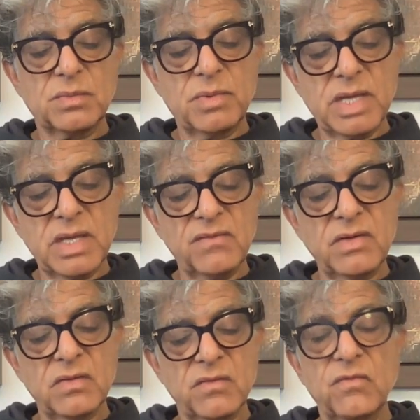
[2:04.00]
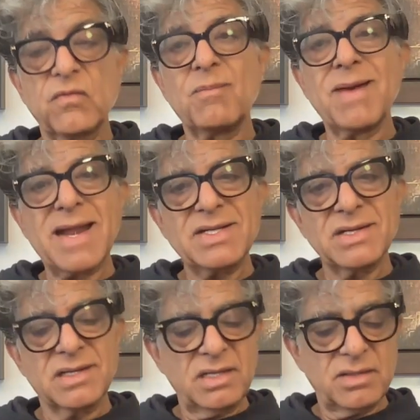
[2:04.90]
the behavior of
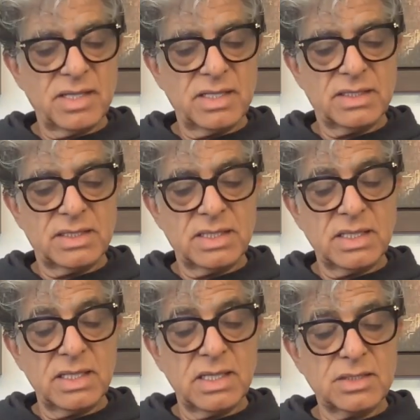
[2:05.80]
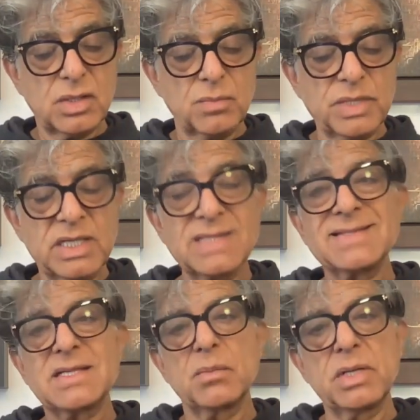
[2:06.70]
matter at the atomic and
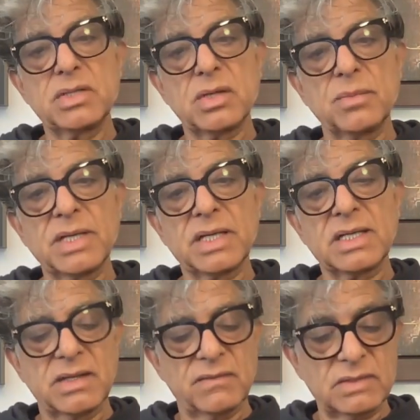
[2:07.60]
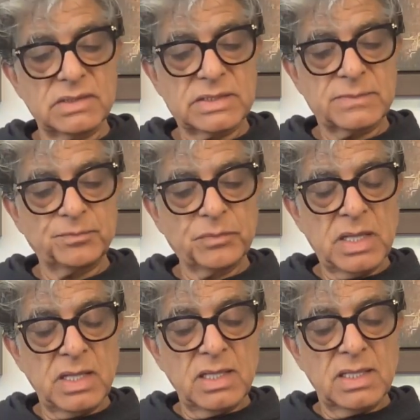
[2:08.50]
subatomic levels.
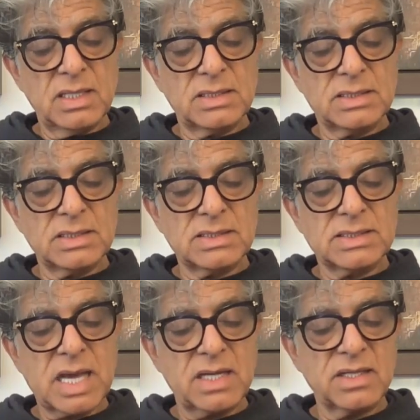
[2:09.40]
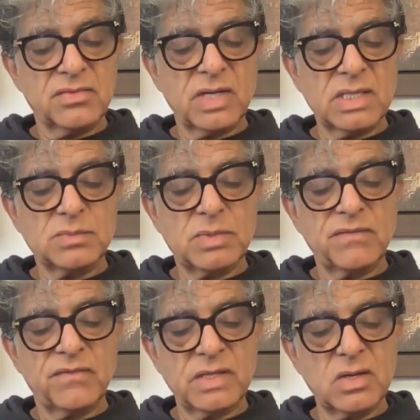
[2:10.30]
It is characterized
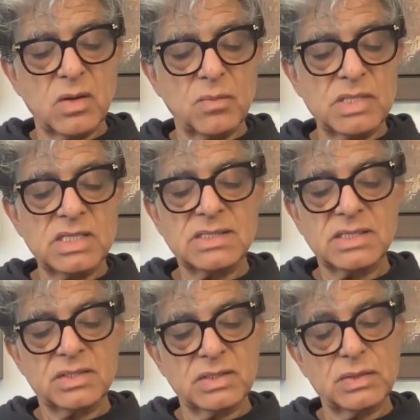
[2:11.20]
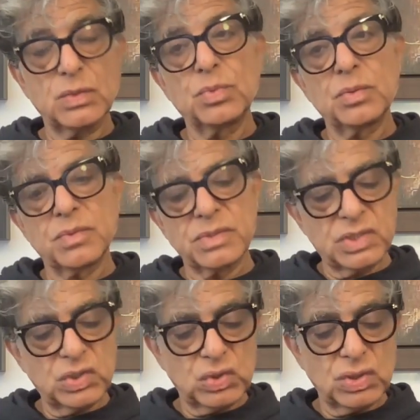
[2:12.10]
by phenomena such as
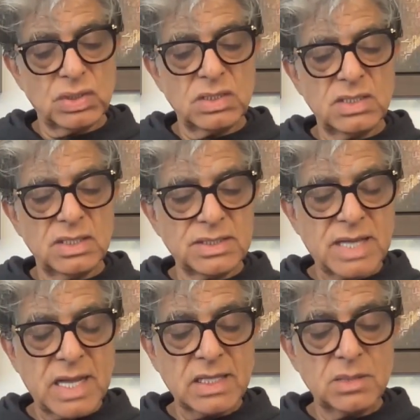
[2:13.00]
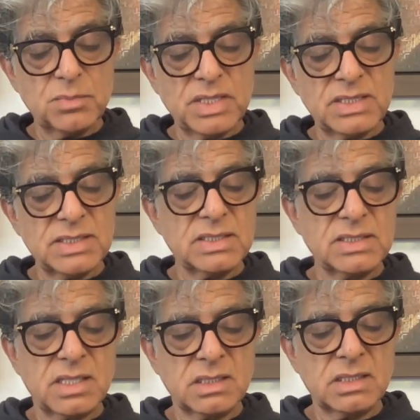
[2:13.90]
superposition, entanglement,
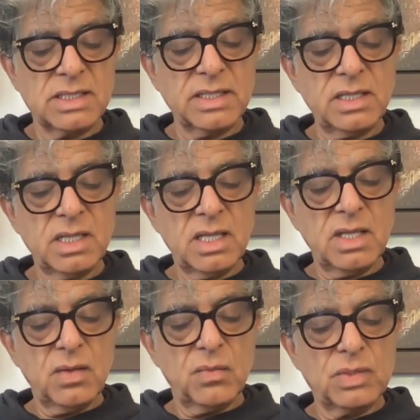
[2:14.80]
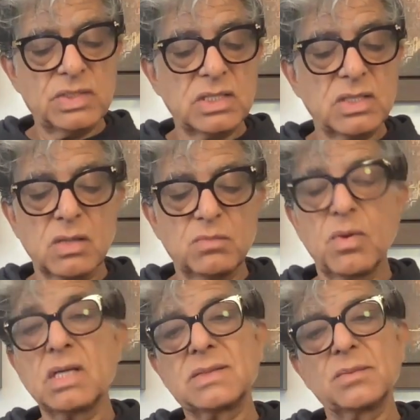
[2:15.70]
and tunneling, which are not
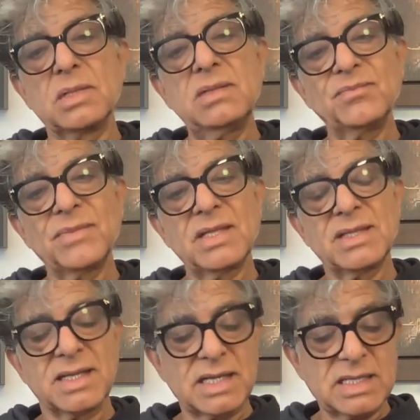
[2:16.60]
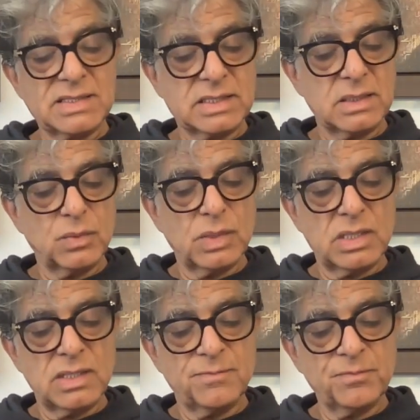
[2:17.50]
possible in the classical
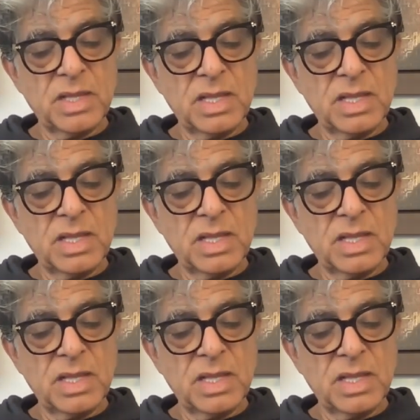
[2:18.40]
world.